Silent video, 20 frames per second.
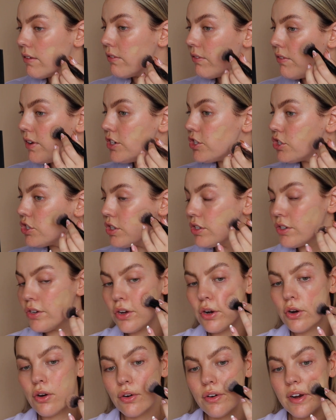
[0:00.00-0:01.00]

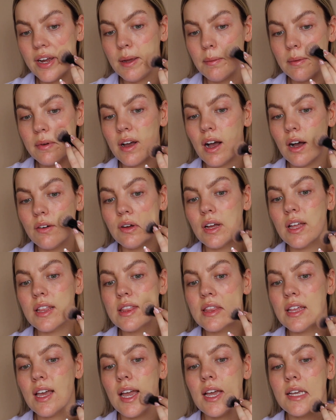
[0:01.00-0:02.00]
Vision Cream Cover.
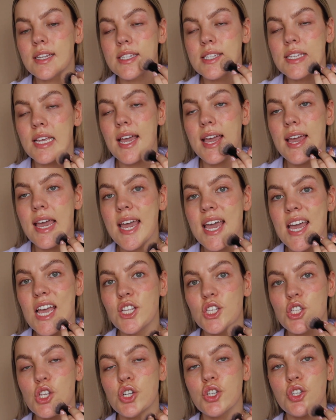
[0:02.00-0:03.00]
This
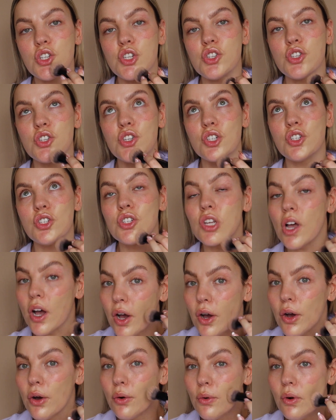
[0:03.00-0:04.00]
is
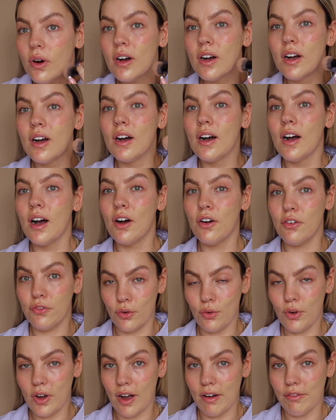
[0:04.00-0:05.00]
so
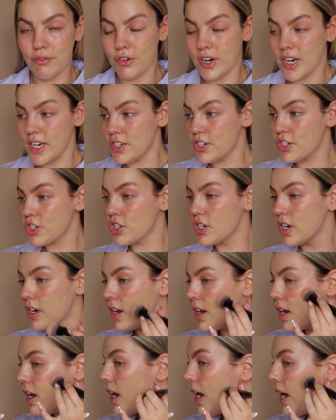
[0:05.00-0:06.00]
full coverage.
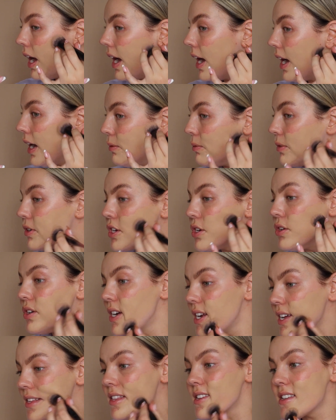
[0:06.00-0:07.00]
You
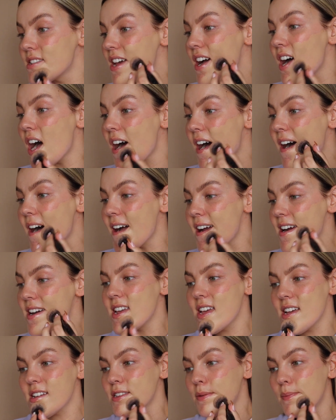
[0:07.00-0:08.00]
need the
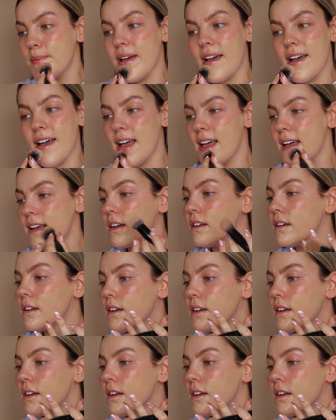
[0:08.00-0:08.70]
tiniest bit